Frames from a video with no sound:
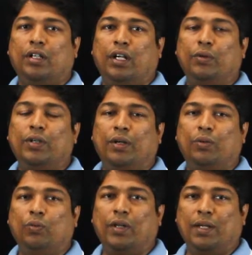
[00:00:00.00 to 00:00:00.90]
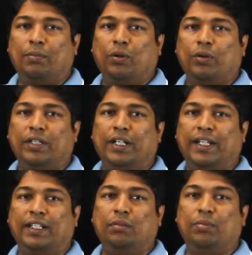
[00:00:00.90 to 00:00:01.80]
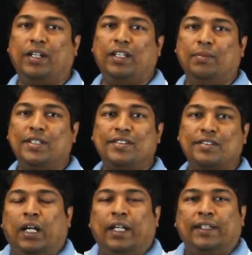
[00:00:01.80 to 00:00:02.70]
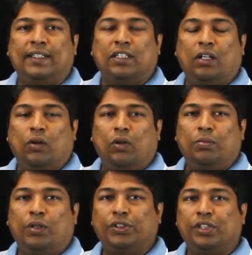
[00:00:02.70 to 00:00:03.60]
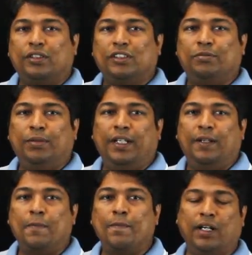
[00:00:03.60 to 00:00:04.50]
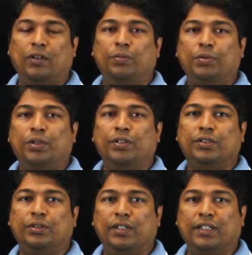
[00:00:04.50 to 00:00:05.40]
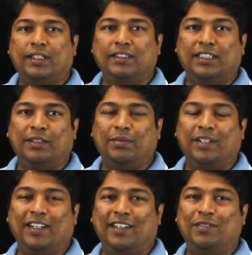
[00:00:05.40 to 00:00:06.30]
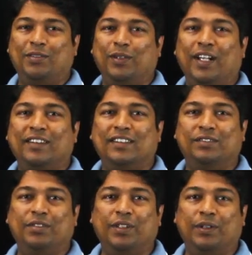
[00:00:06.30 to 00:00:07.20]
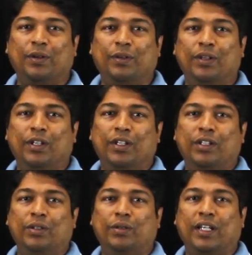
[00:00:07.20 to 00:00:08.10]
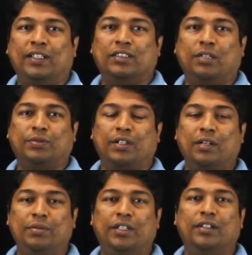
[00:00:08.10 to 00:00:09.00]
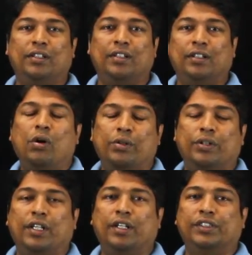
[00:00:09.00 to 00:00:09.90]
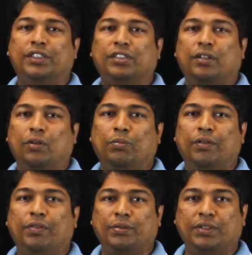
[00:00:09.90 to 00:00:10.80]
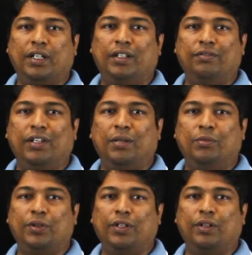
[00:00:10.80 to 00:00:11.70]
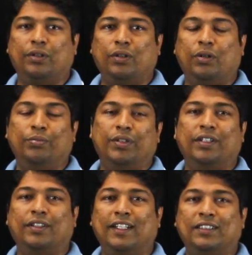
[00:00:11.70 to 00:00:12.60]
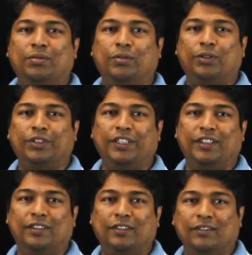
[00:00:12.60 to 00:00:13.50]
I don't have to worry about getting the blurry images. And that's all about shutter speed. I hope you understood the concept, and if you like this video, you can subscribe here or you can register on my website vinaymote.com. Thanks for watching.